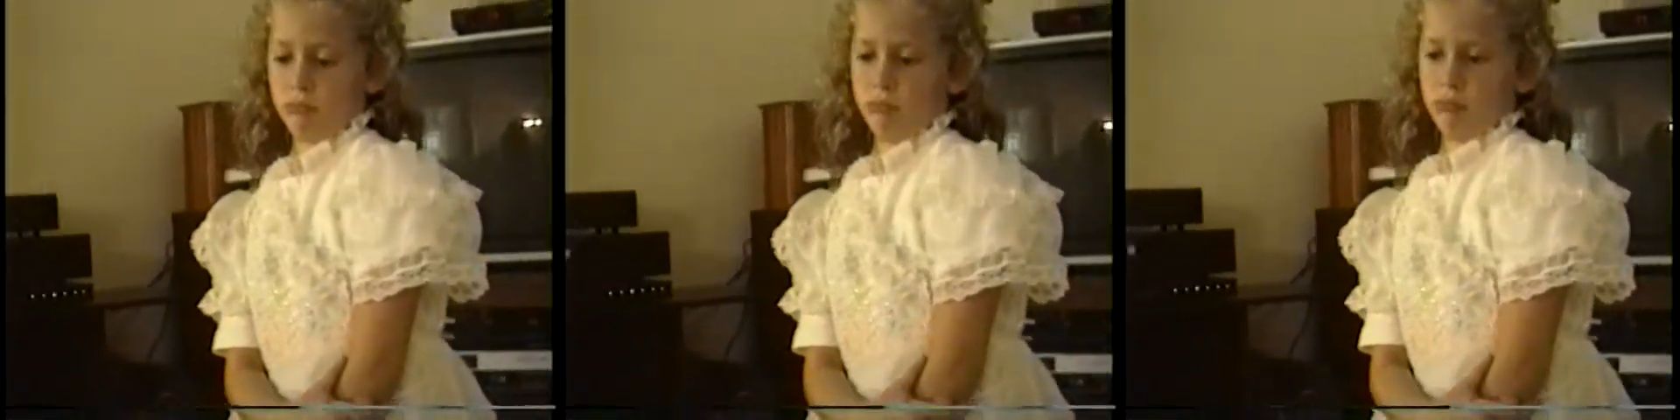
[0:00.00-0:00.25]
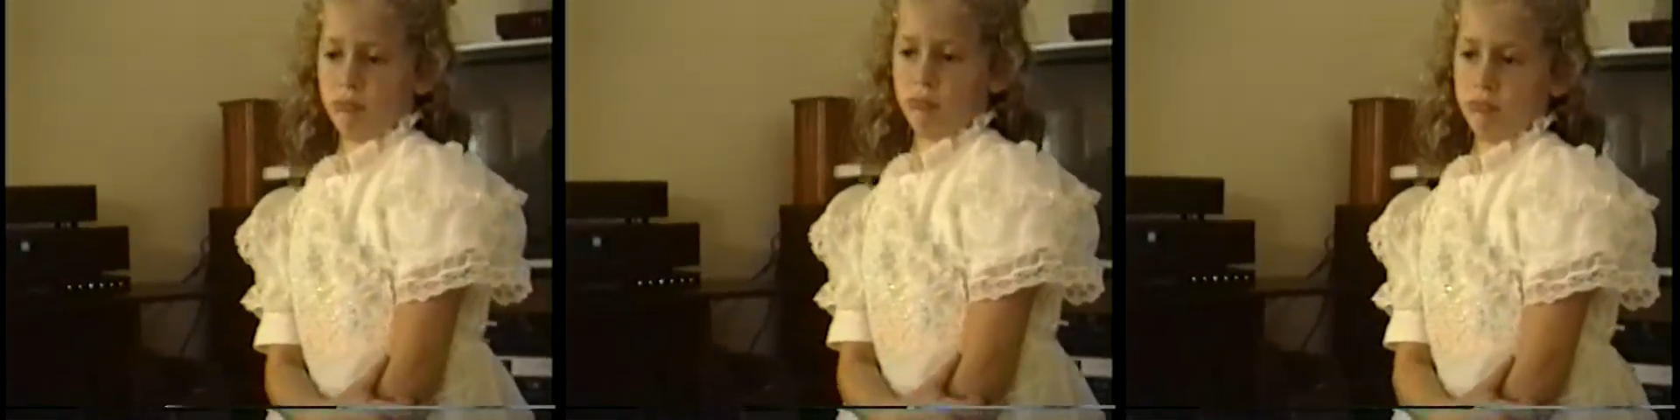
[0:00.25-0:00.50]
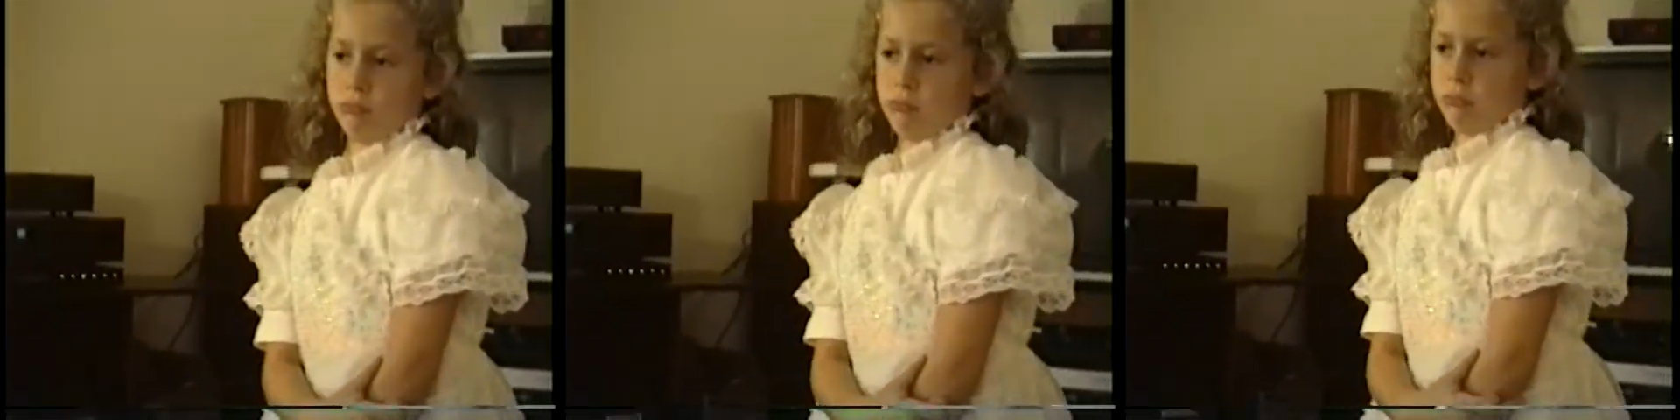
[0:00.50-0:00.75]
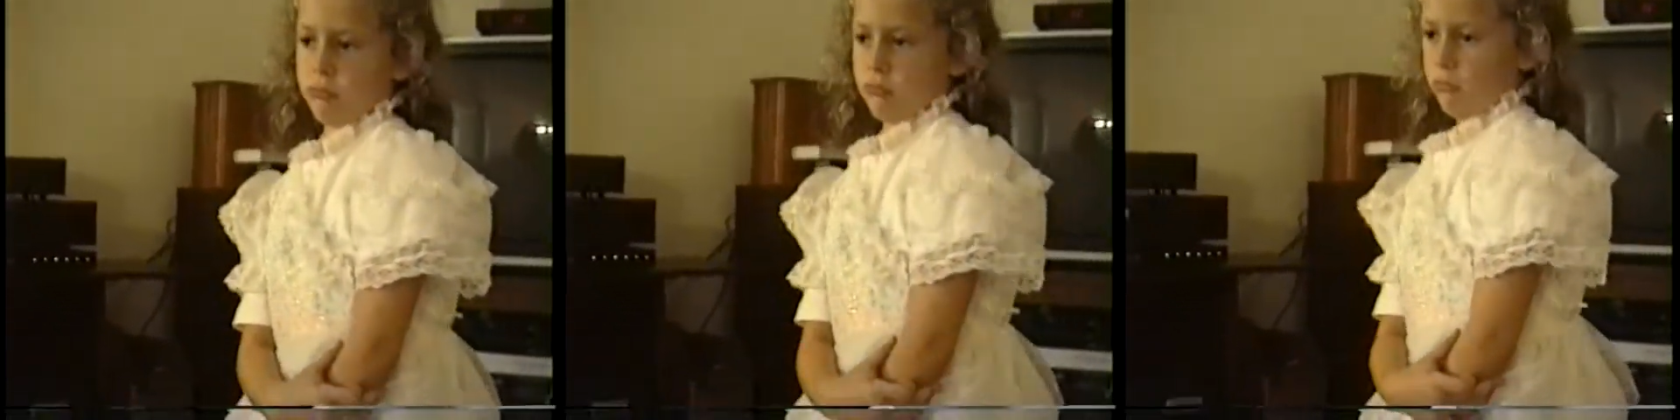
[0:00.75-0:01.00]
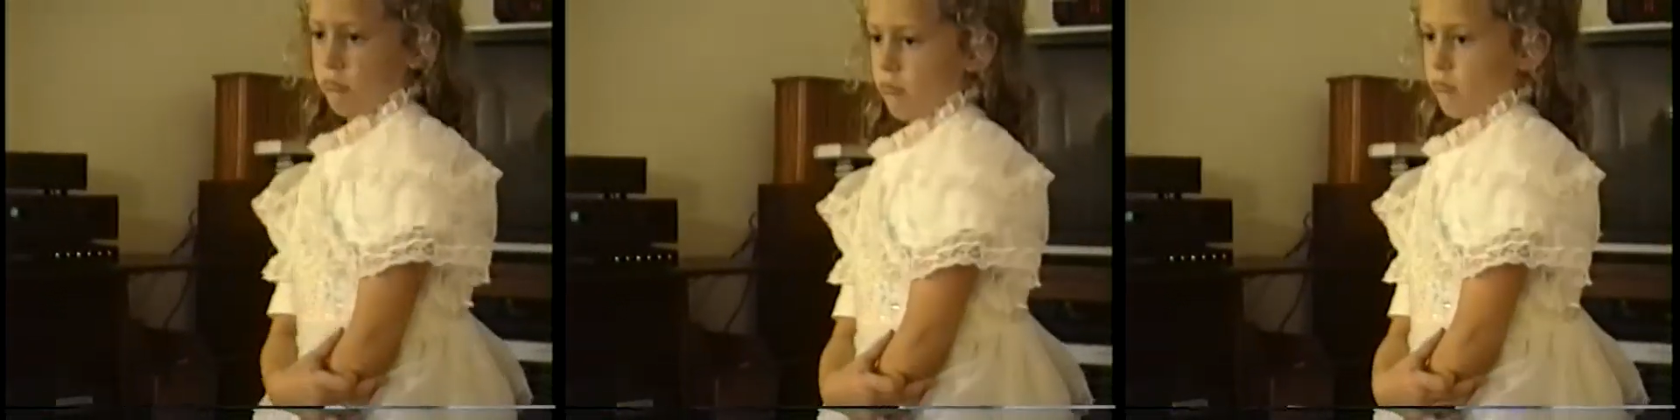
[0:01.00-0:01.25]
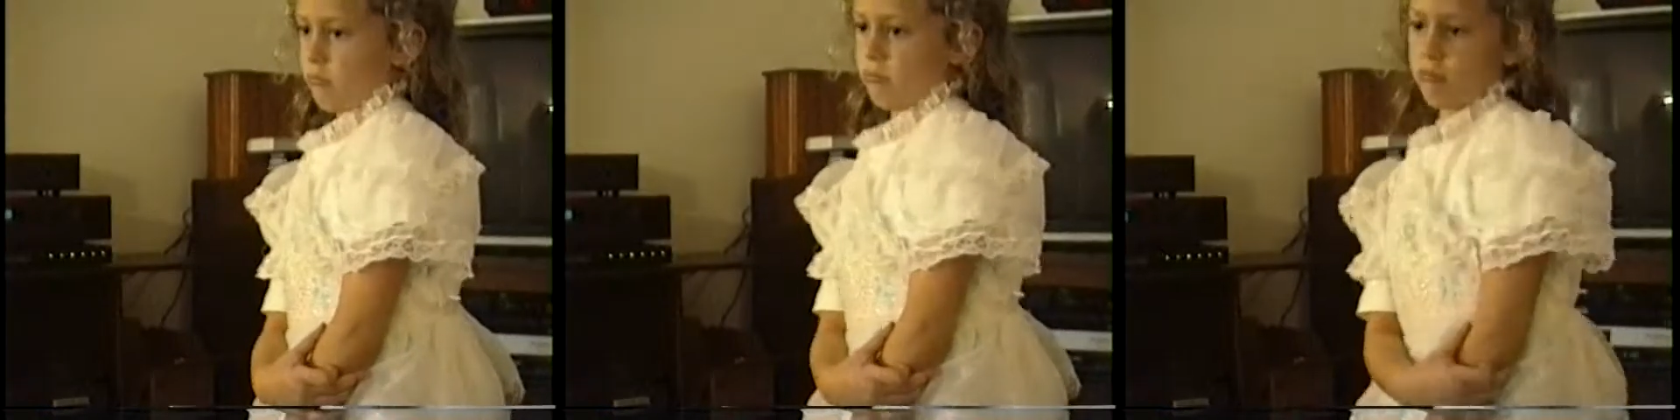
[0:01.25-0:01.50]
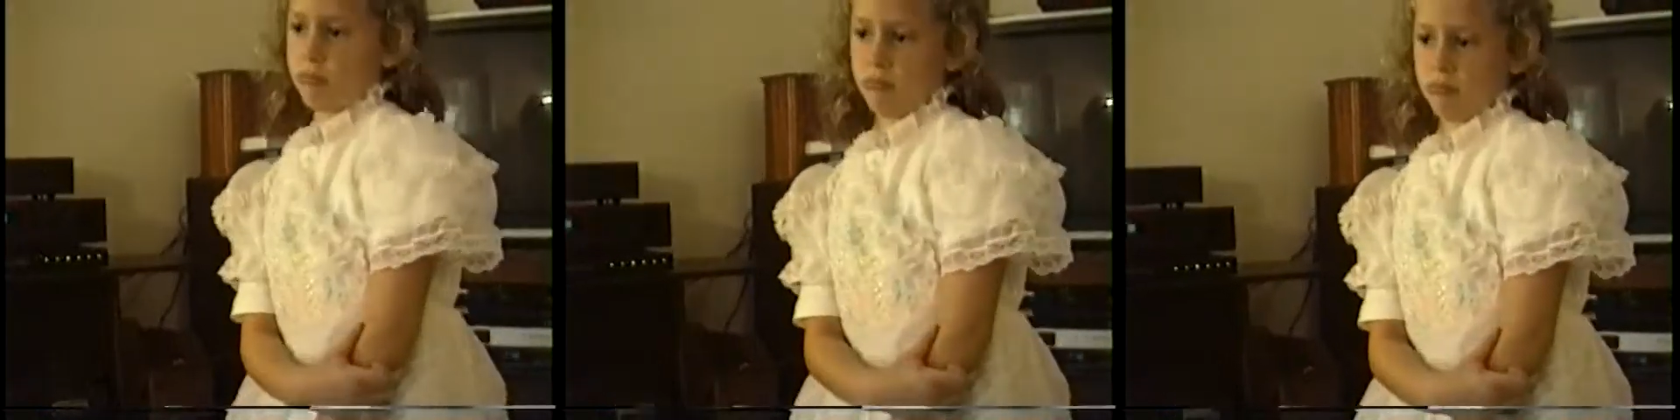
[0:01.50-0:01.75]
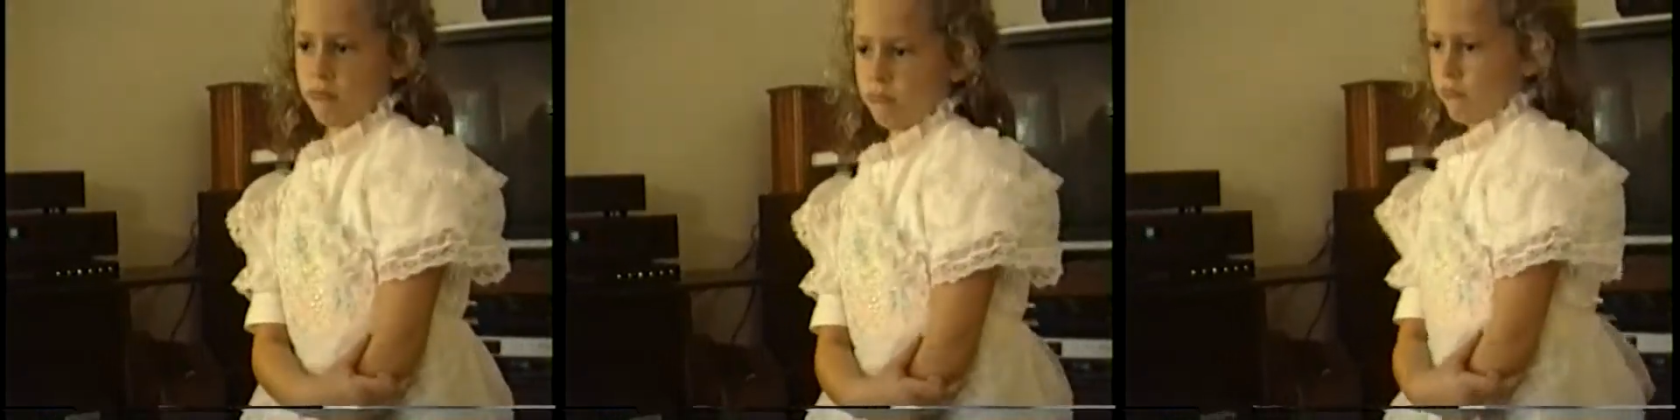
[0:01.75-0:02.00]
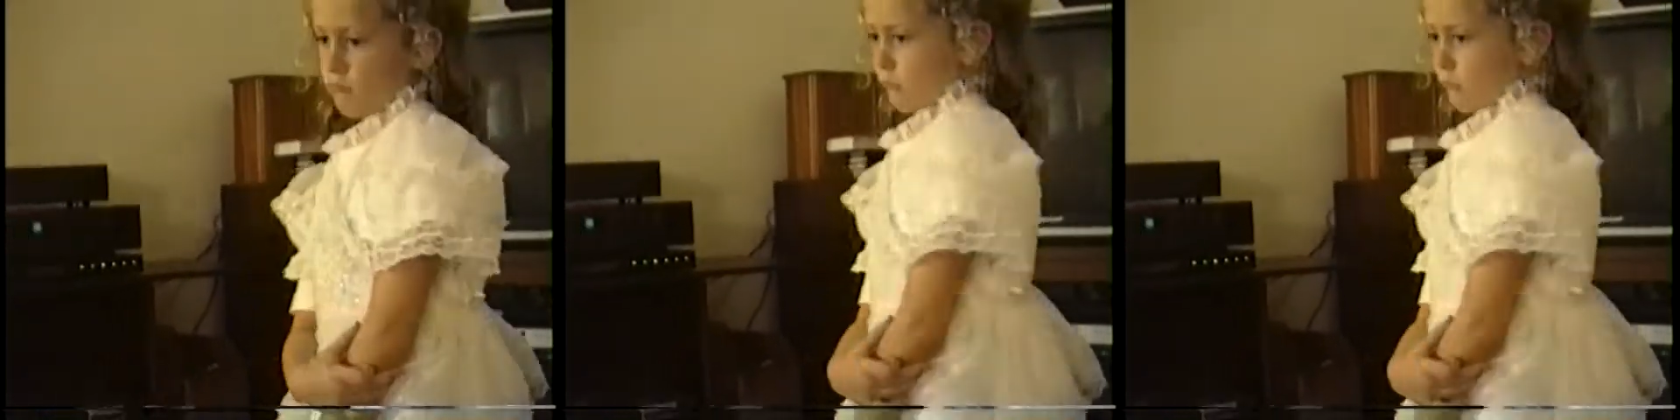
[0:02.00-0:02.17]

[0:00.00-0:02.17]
Look. Look how grumpy she She